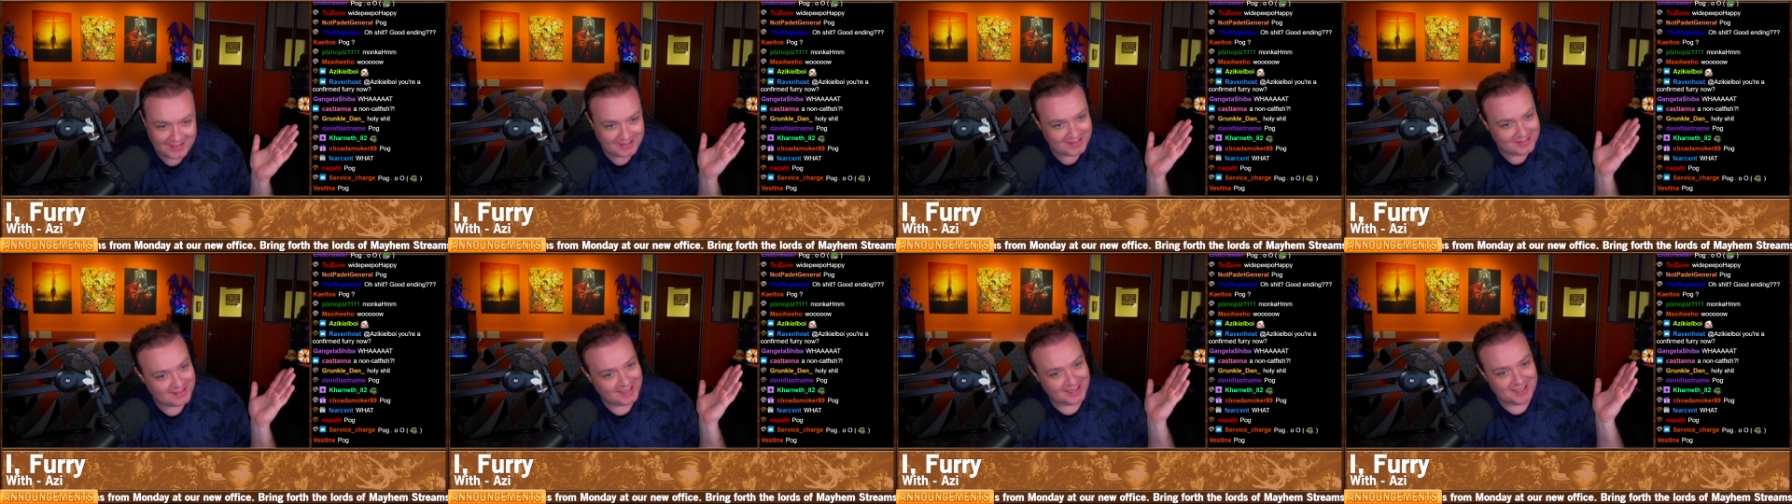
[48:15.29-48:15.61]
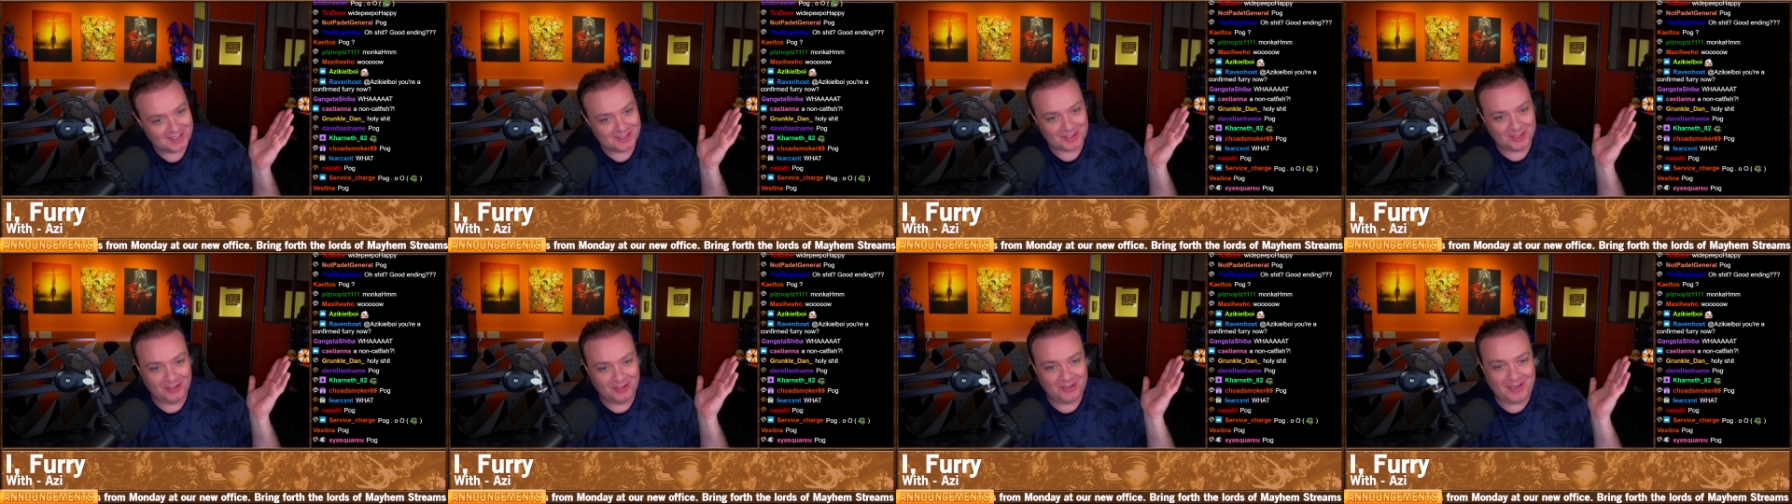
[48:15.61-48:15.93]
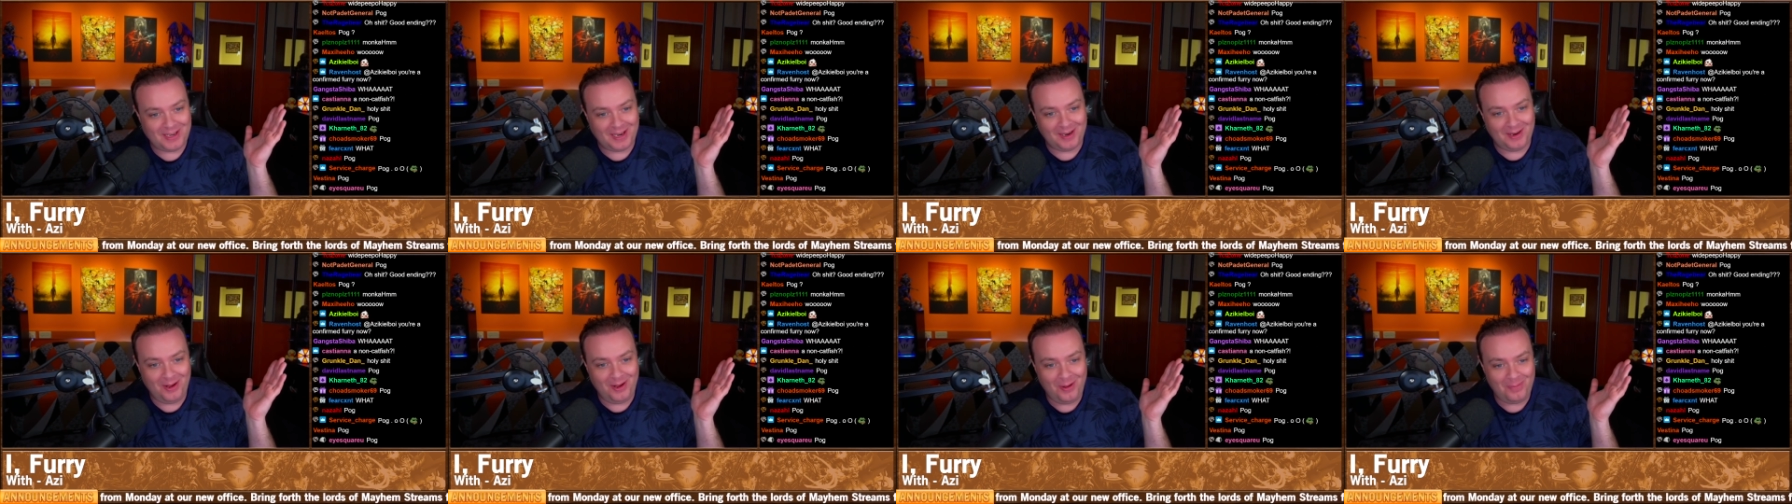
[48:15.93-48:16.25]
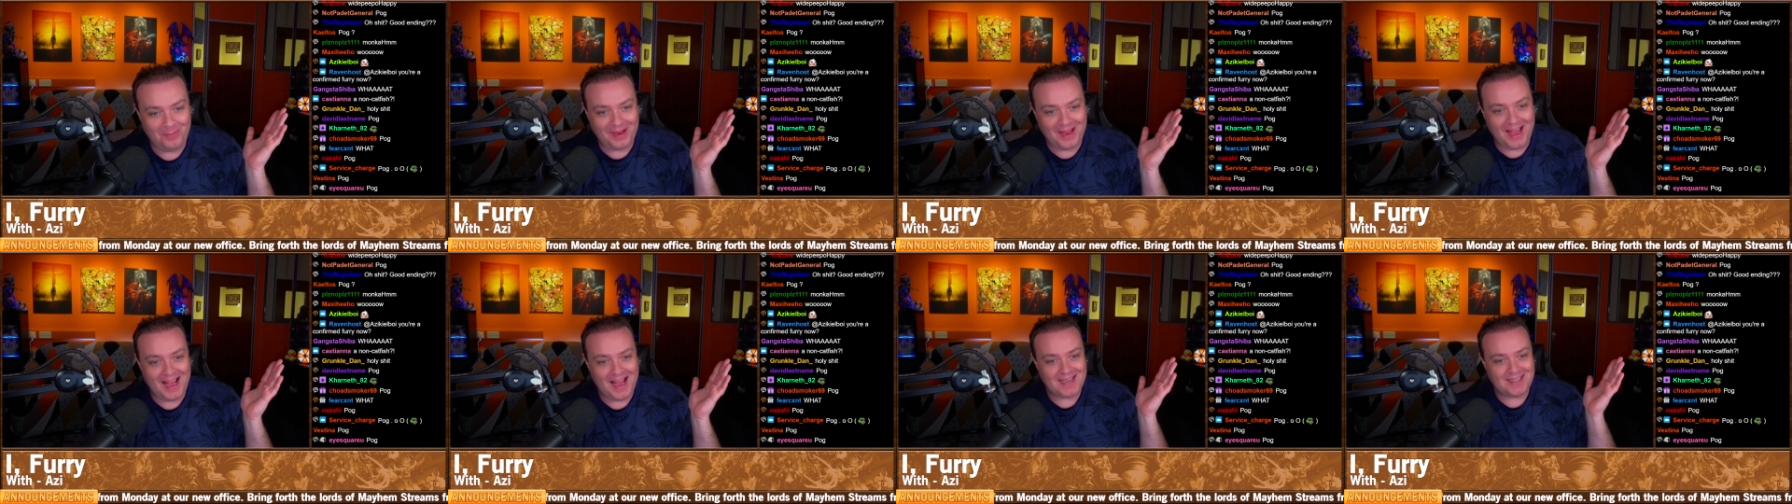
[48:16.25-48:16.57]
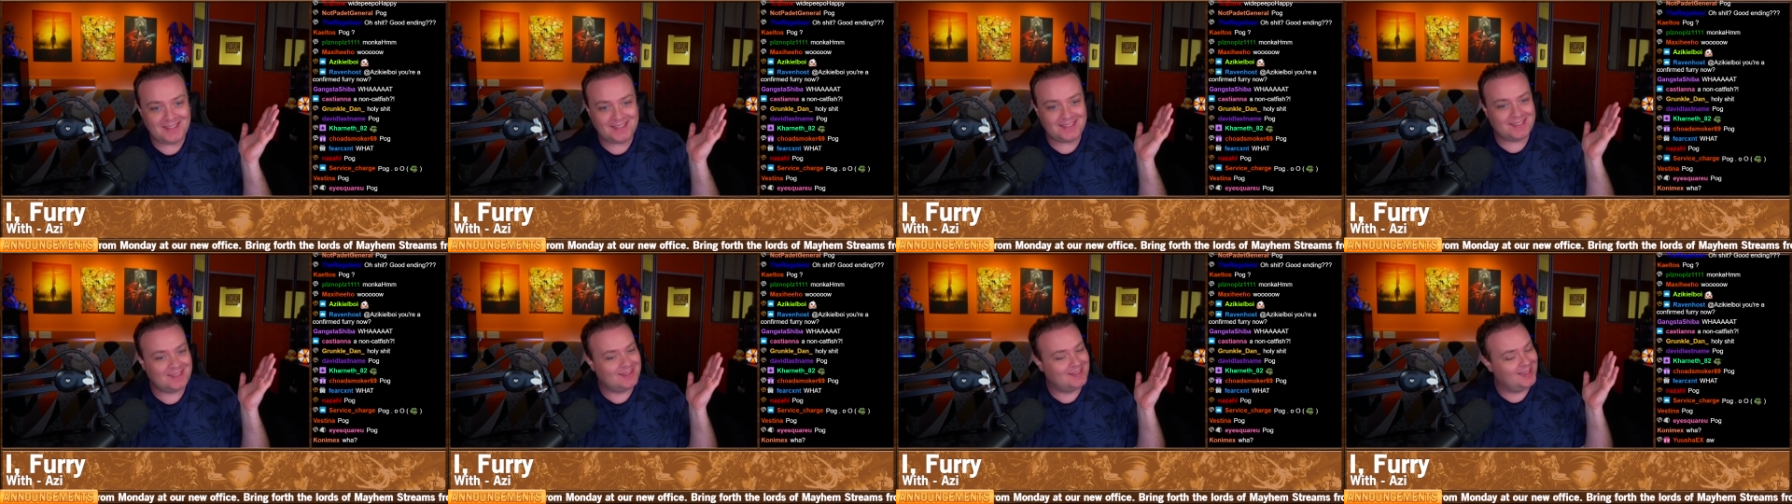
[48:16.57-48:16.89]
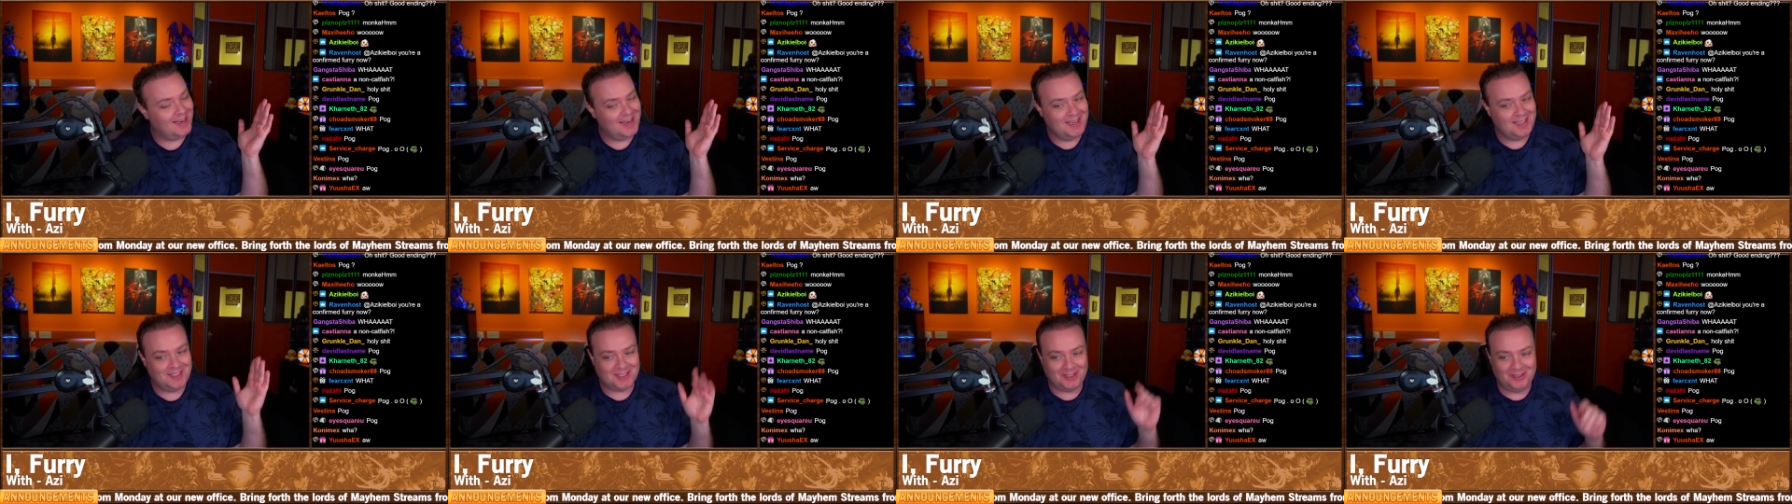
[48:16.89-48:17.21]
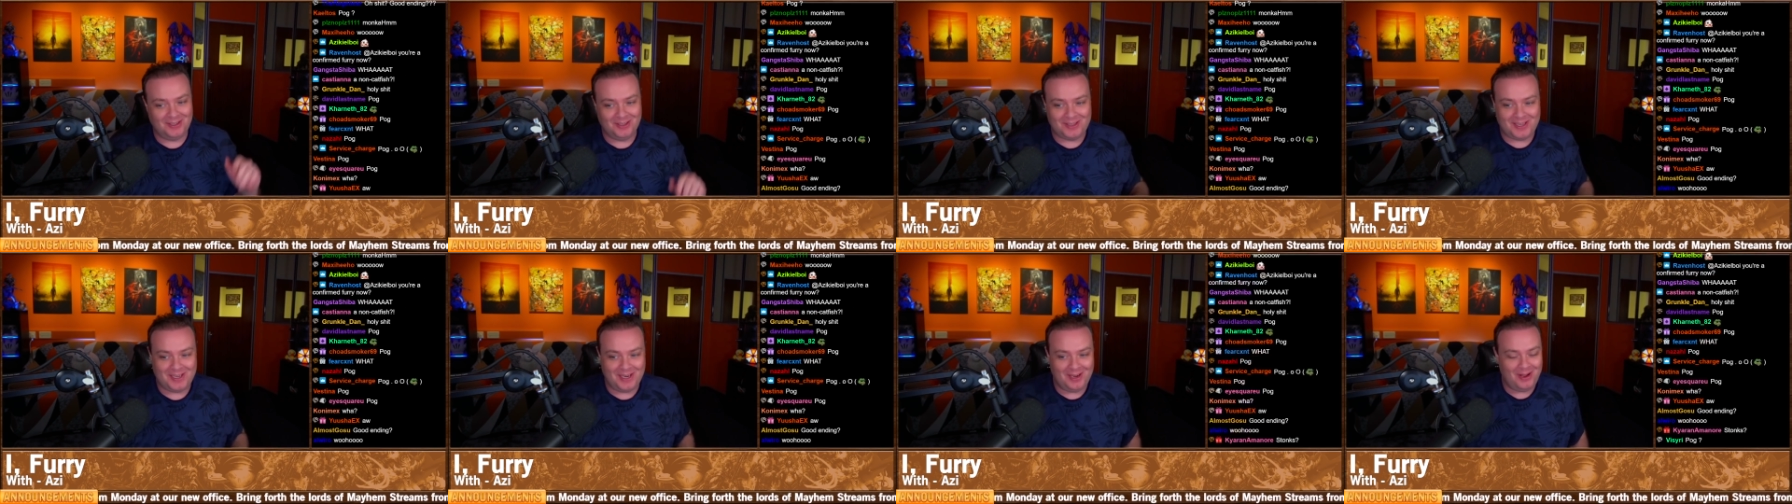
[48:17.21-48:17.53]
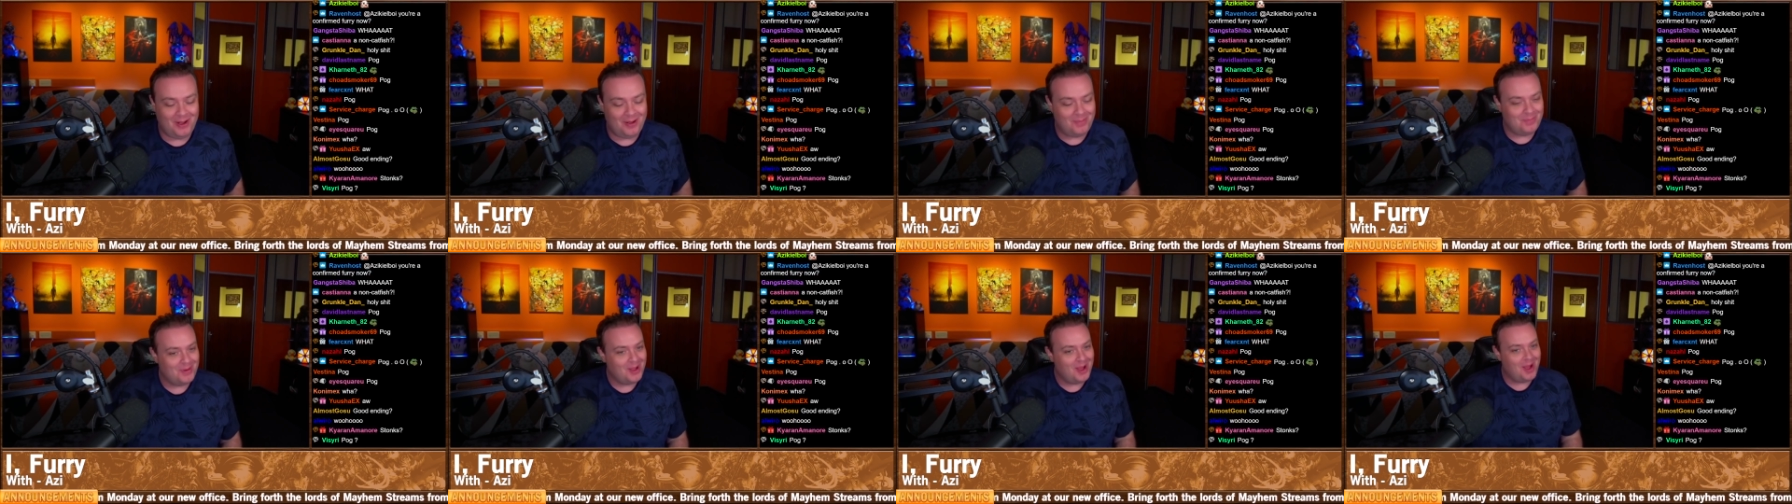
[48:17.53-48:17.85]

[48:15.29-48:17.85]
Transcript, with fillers: Things are looking up, lads. Things are looking up.